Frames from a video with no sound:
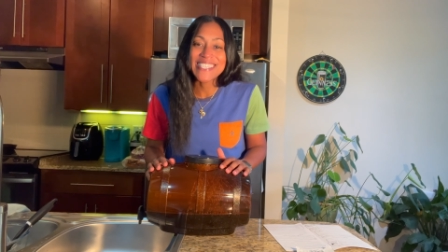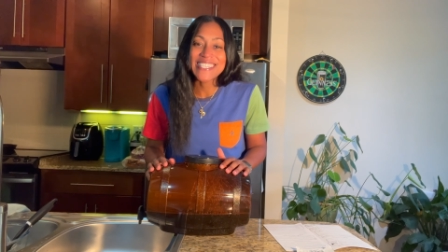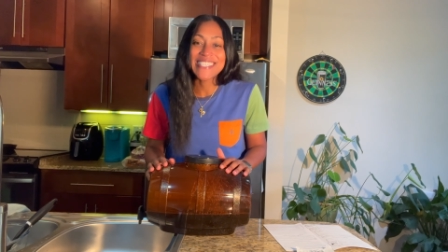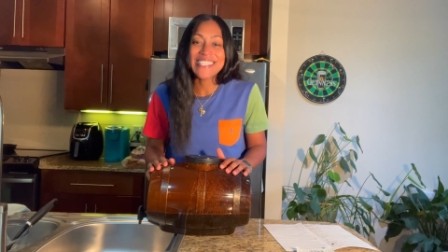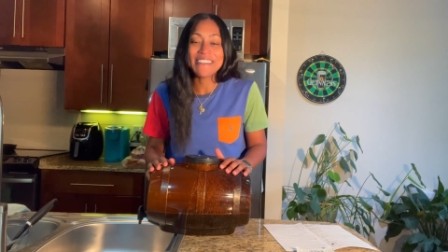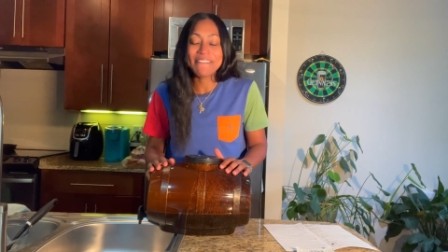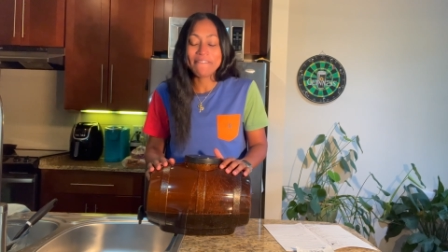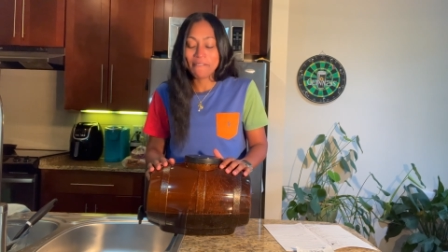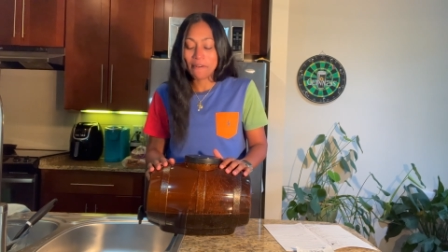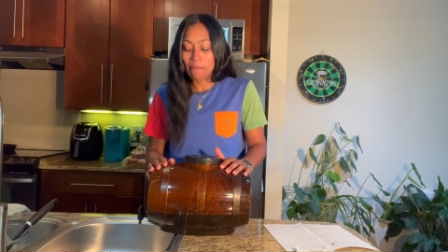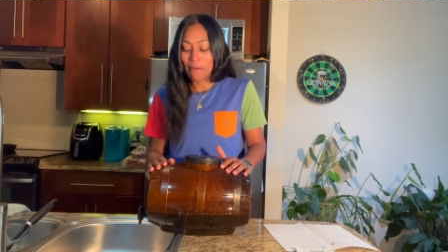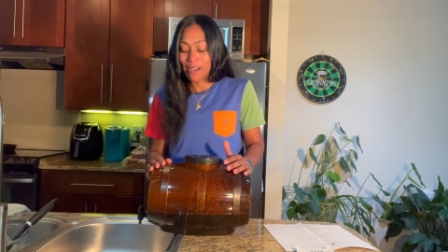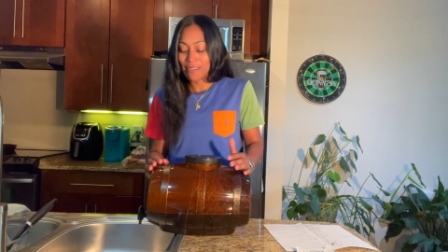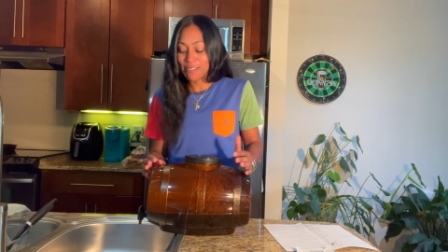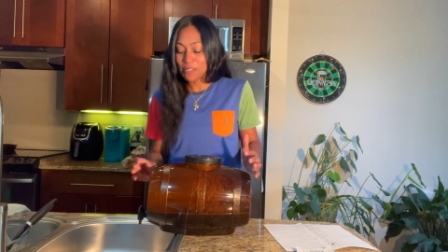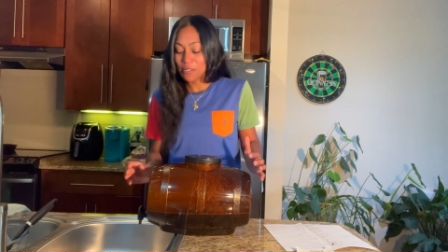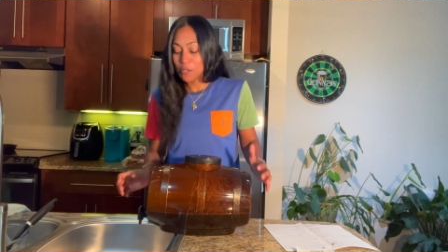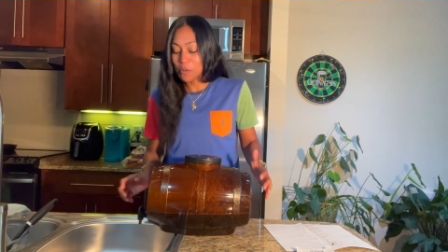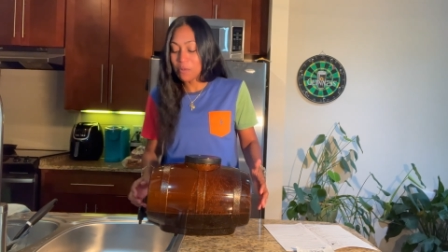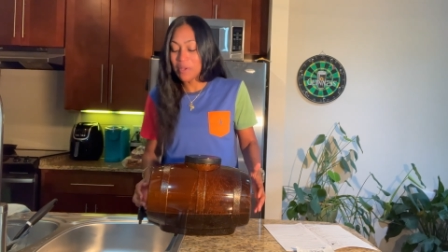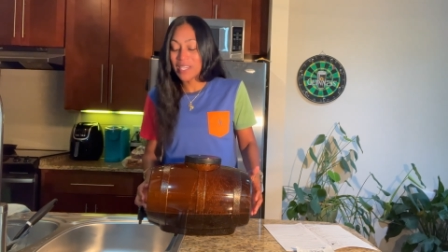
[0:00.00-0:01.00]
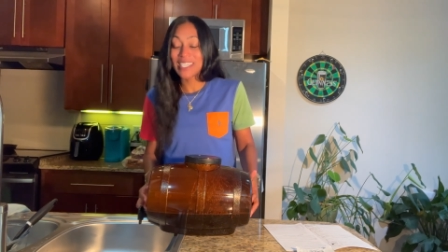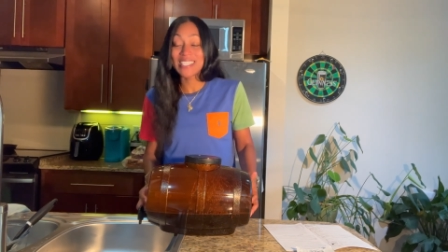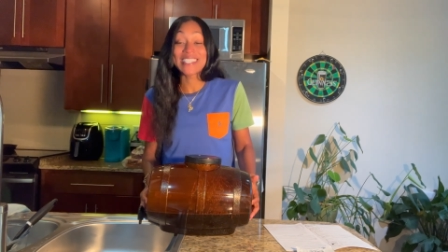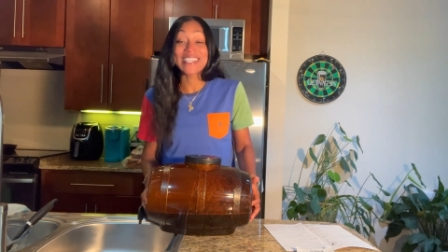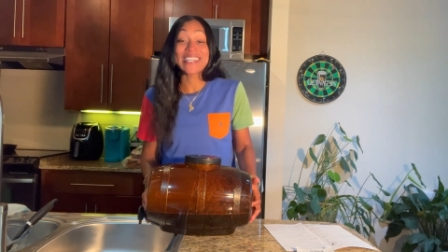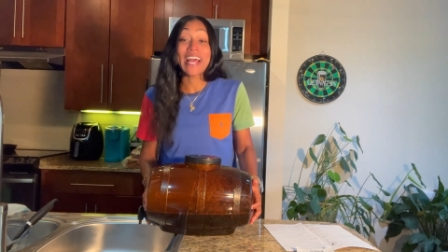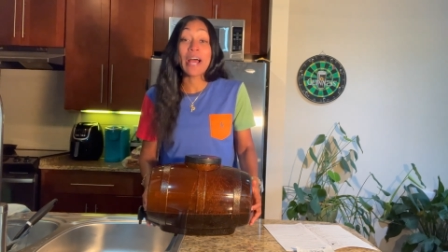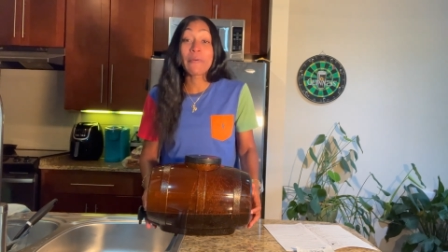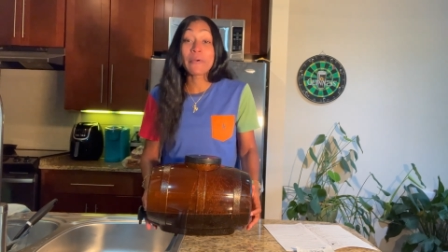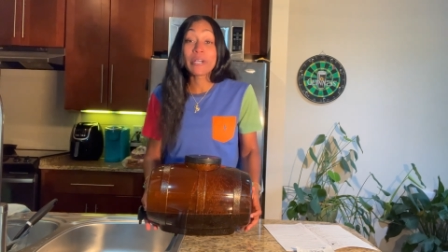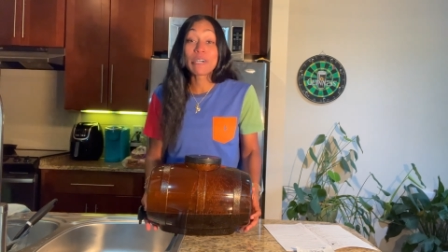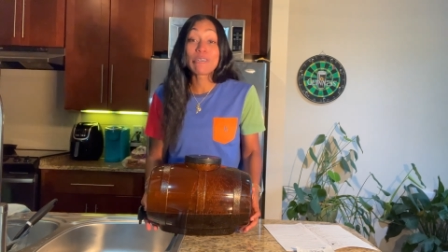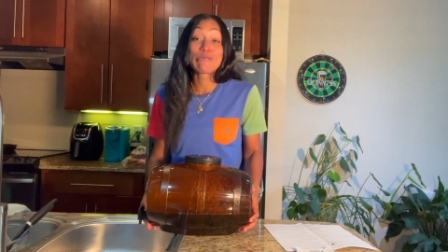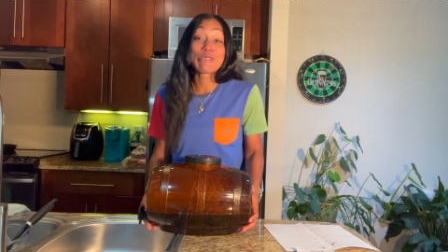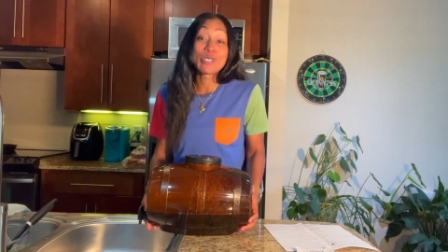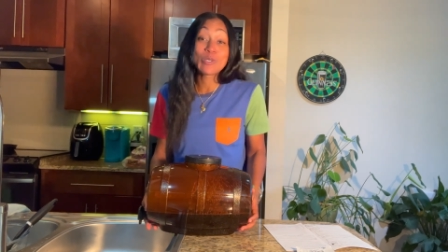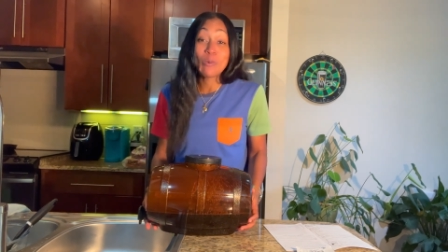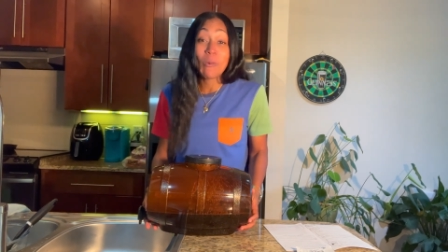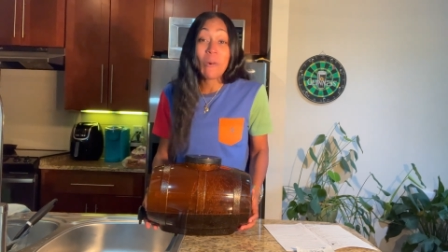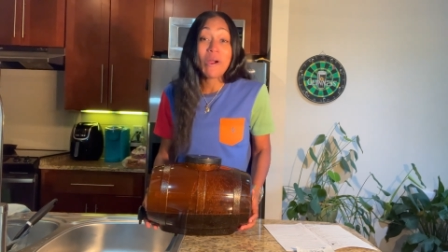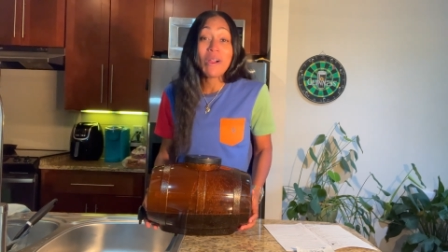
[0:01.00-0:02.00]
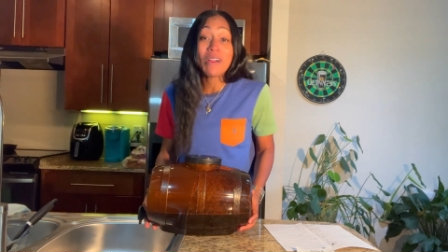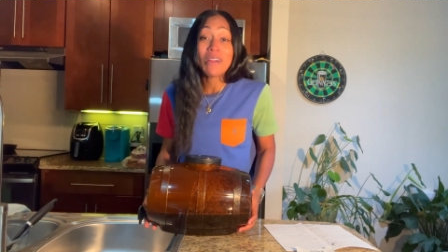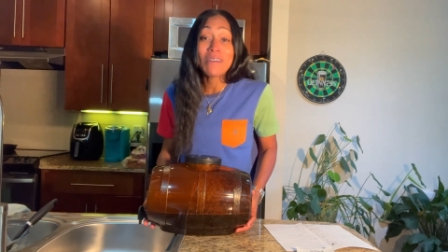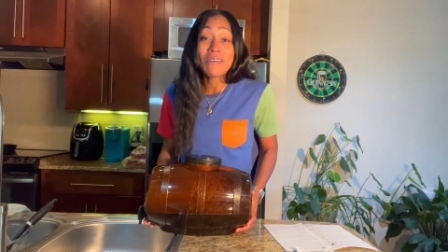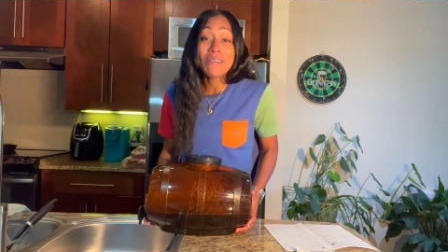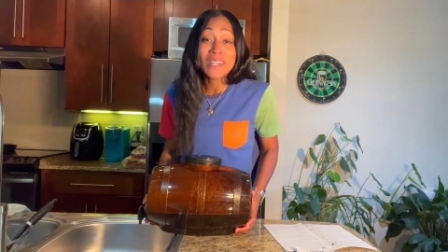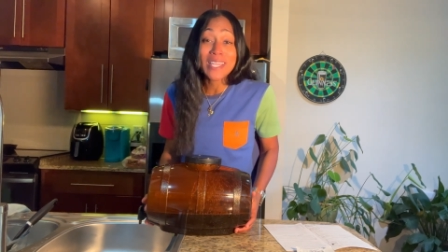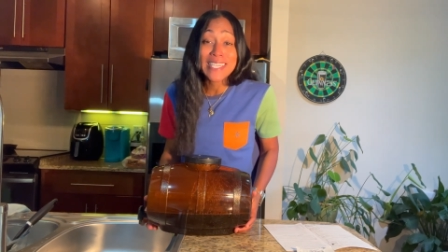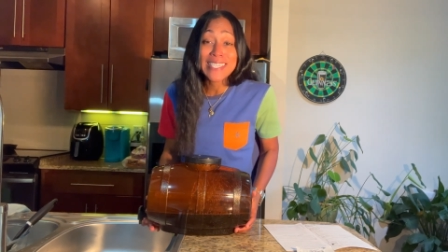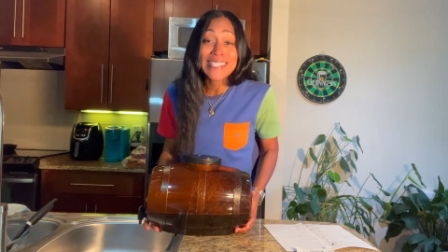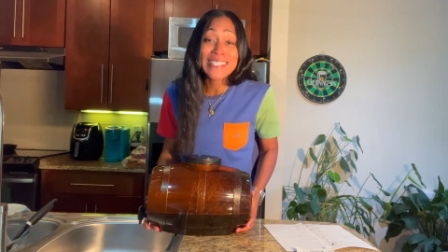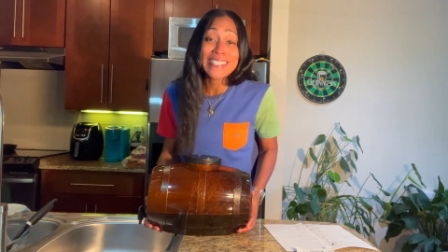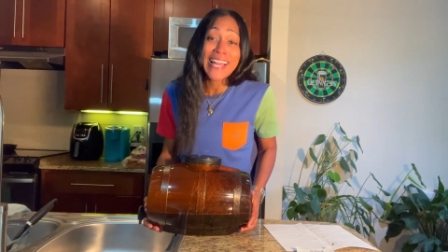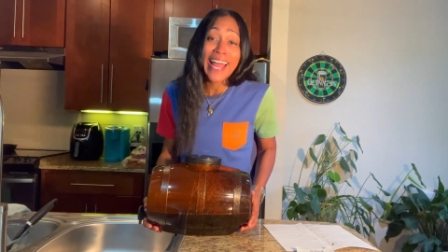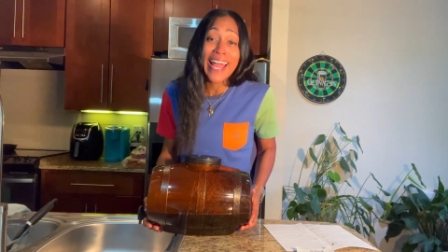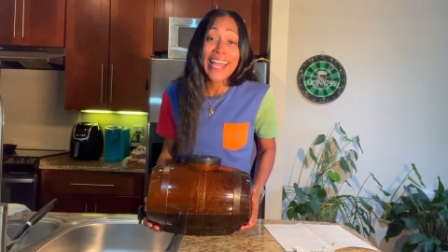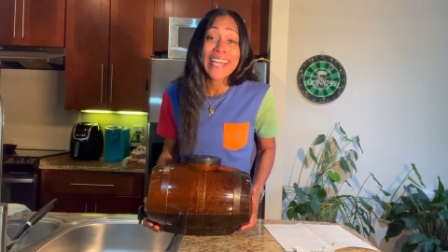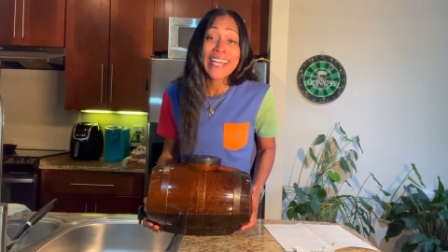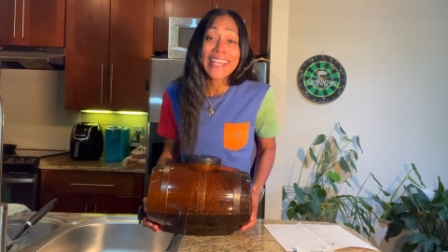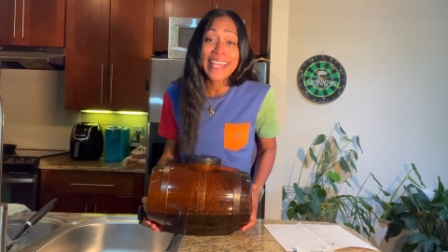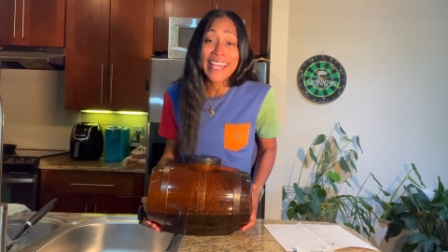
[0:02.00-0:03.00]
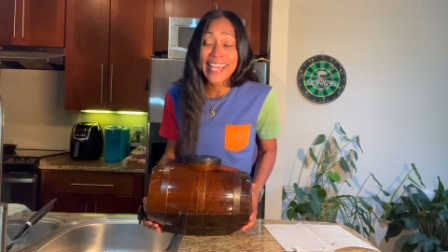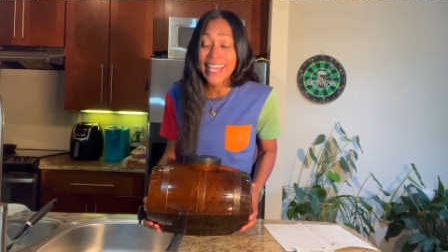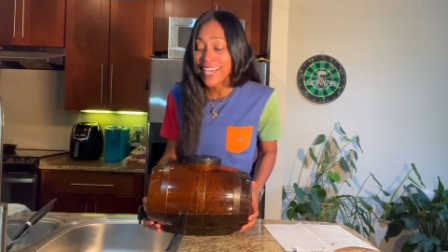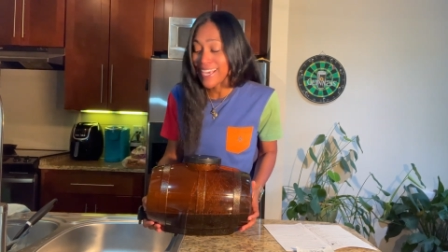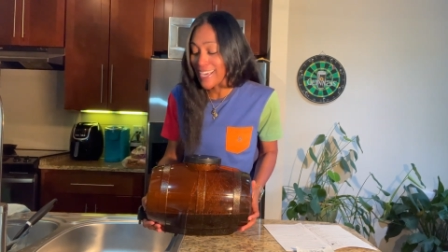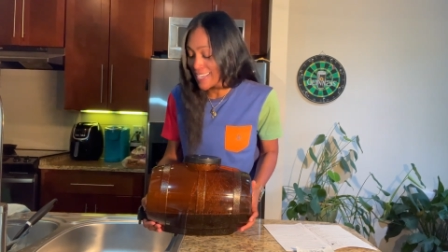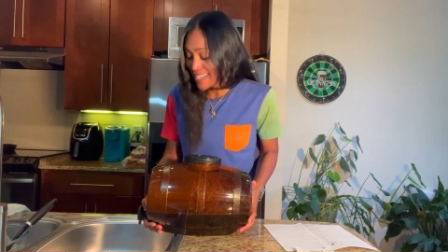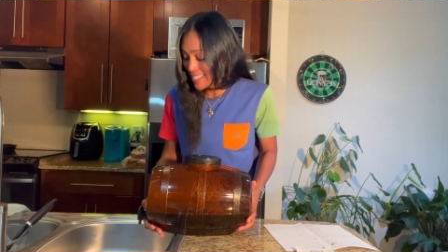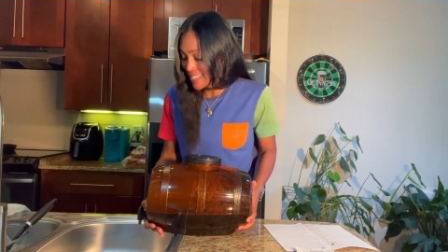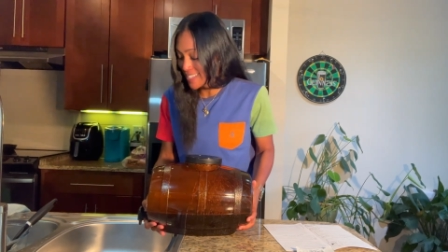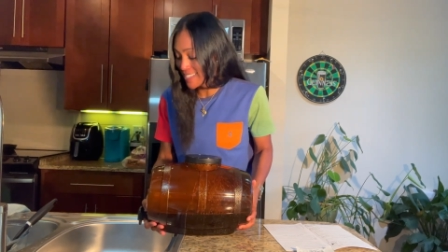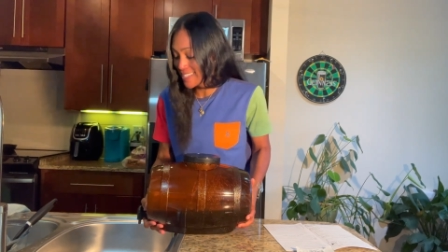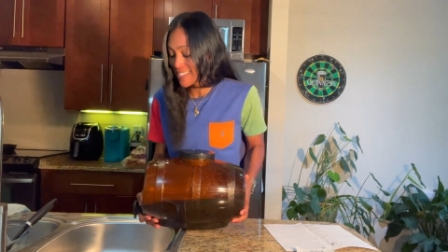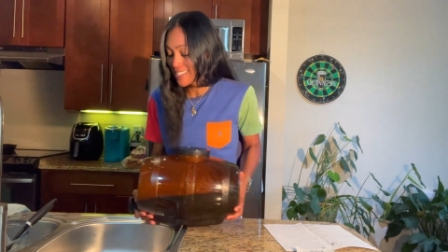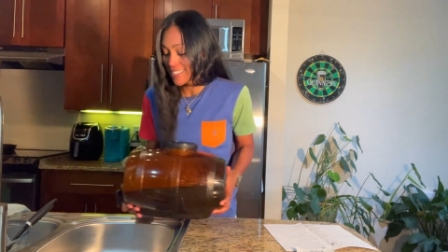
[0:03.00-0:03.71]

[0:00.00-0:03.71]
sit for about 2 minutes, and now we're gonna swirl this thing again.